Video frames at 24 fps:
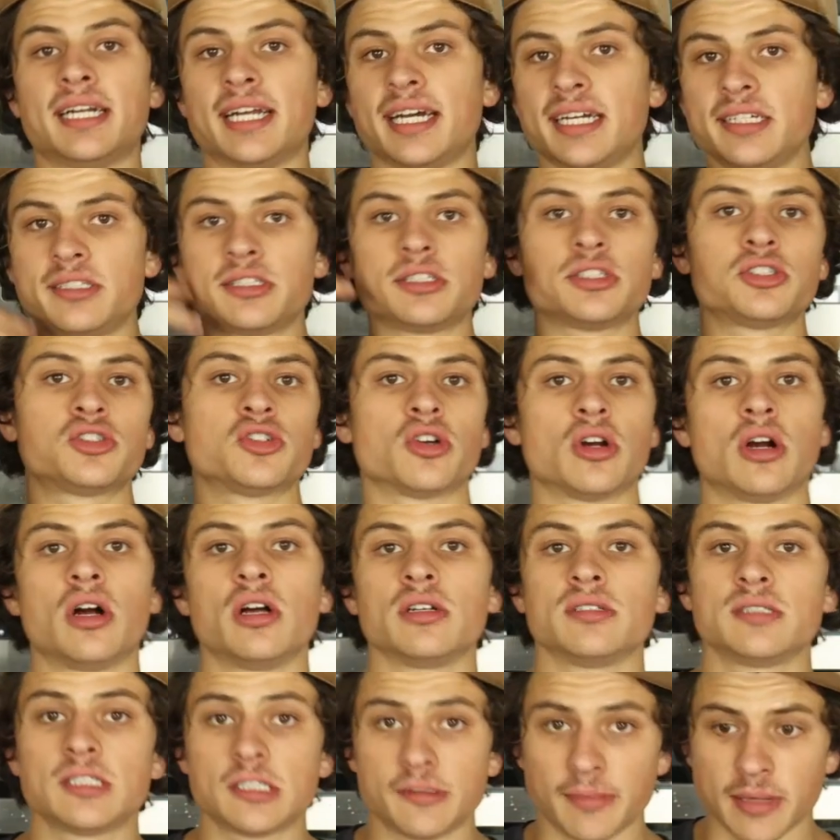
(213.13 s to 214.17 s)
a nice
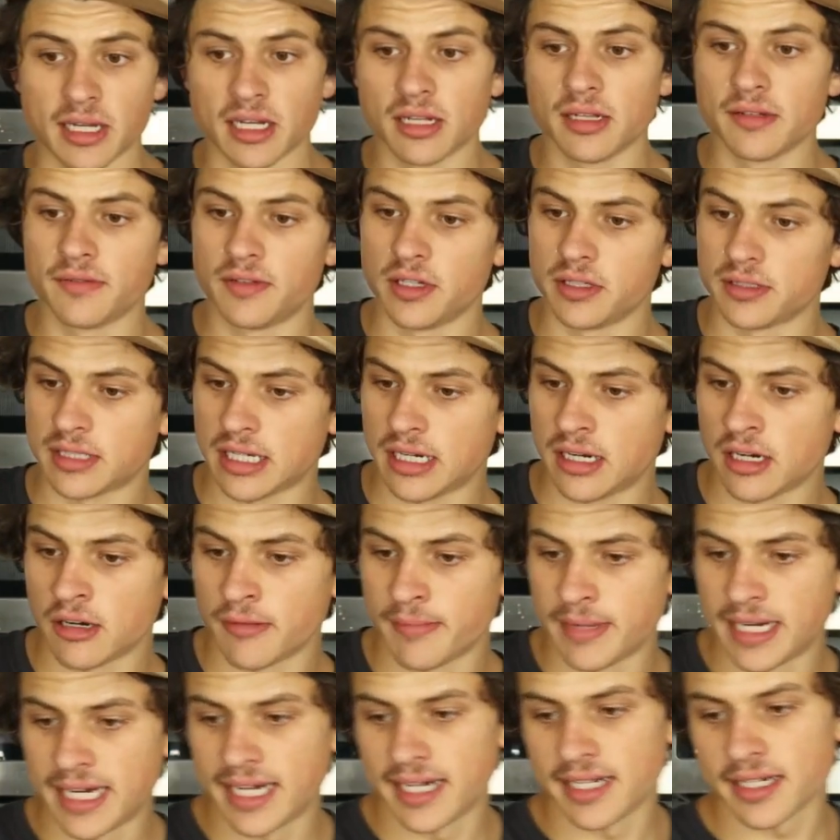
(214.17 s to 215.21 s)
strong smell of those
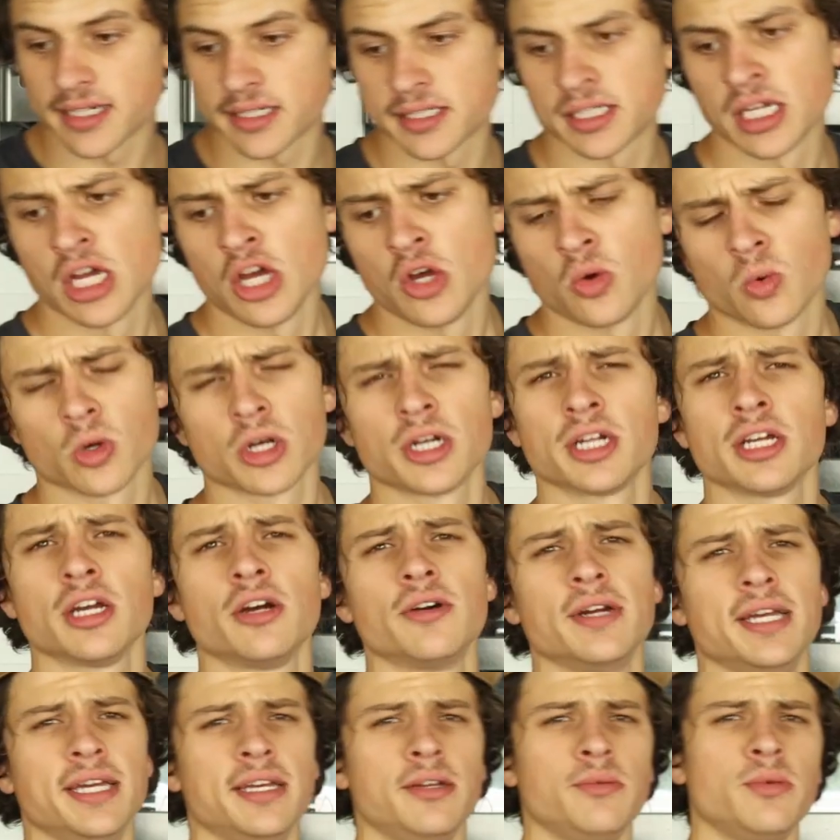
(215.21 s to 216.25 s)
aromatics. We're gonna
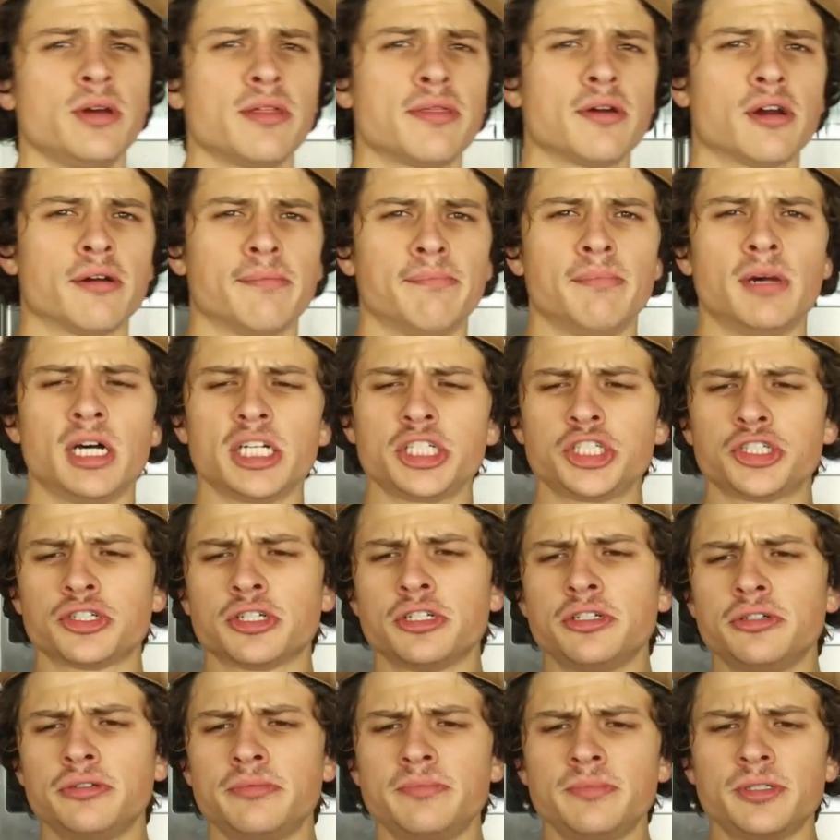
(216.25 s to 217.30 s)
go in with our
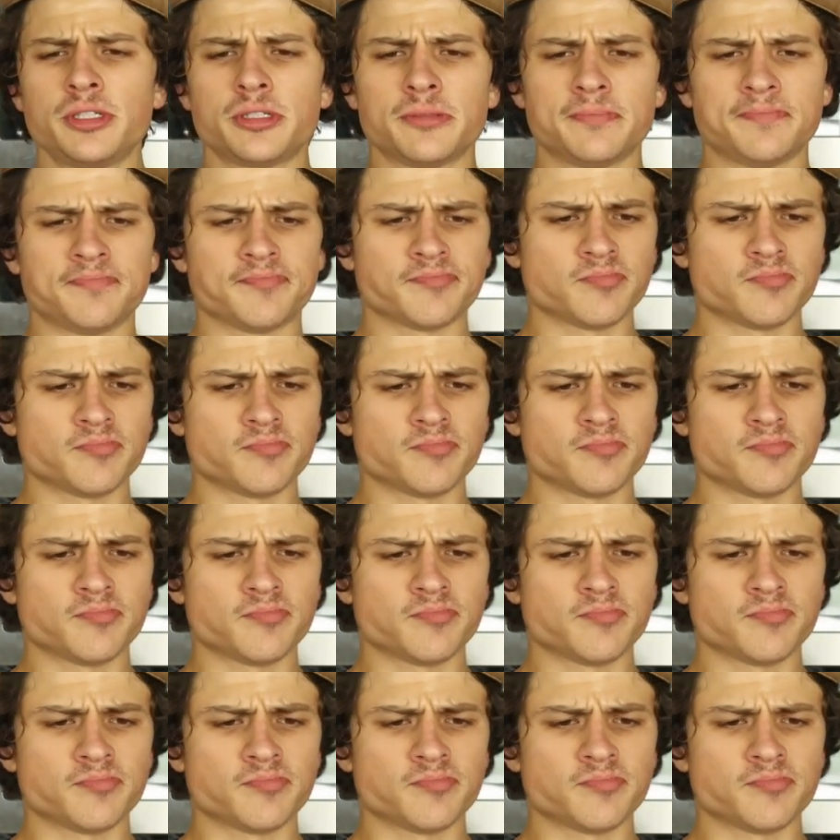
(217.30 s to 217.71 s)
mushrooms.